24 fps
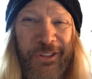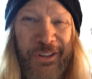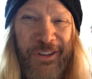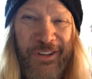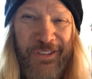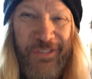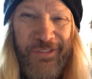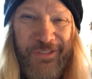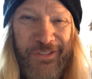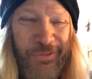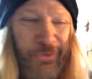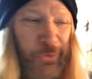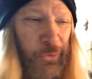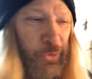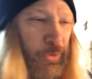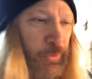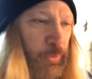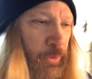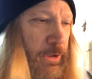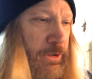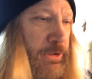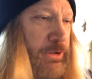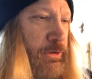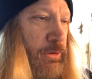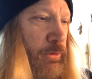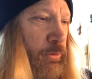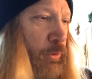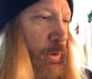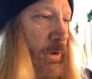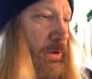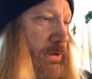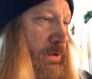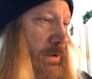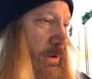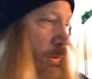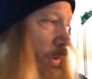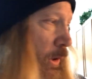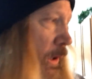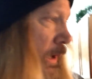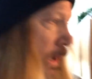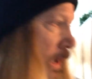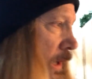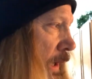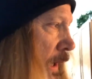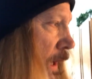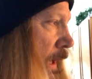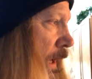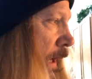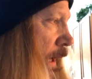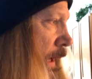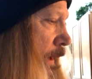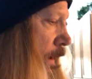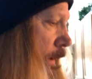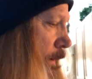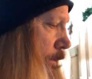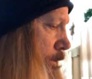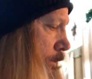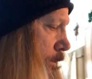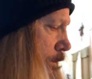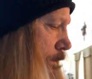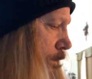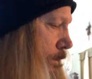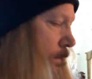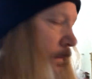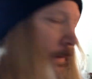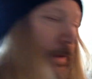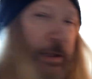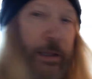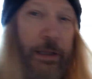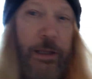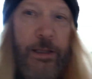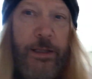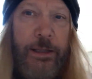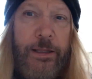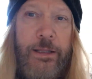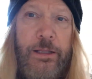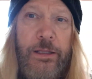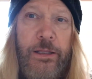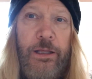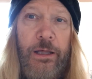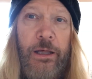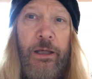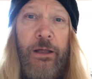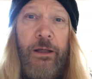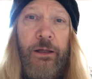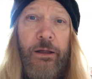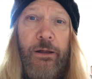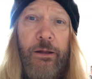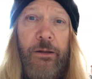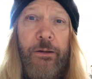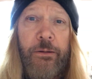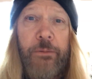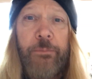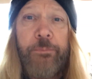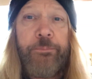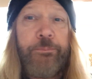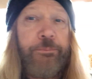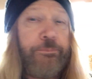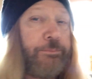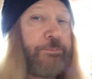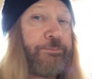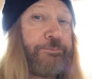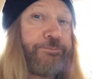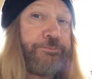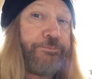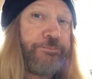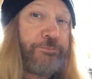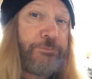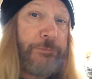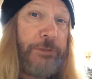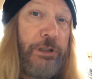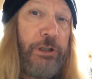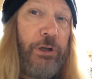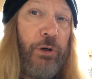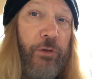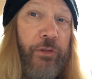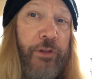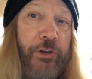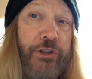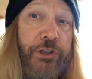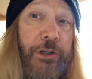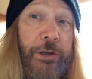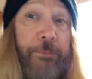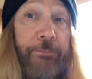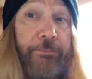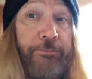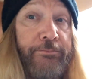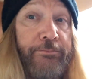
the store once, once in a while. Um, uh, then I go to the gym.